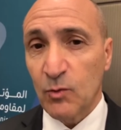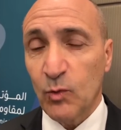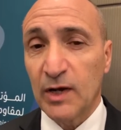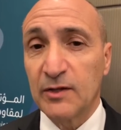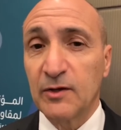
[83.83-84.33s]

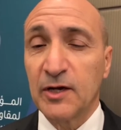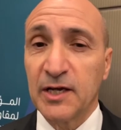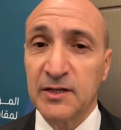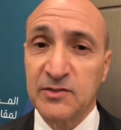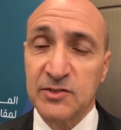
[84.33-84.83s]
Well,
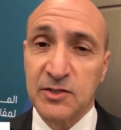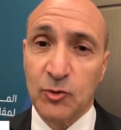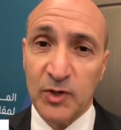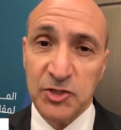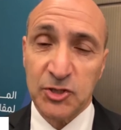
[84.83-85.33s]
it's a
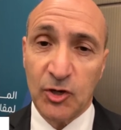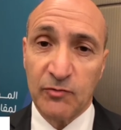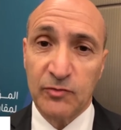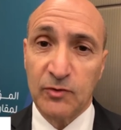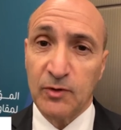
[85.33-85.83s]
question of
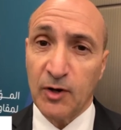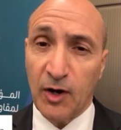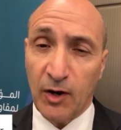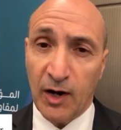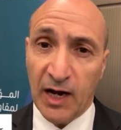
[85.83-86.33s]

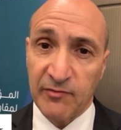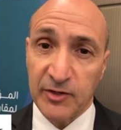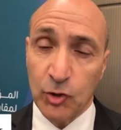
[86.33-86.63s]
having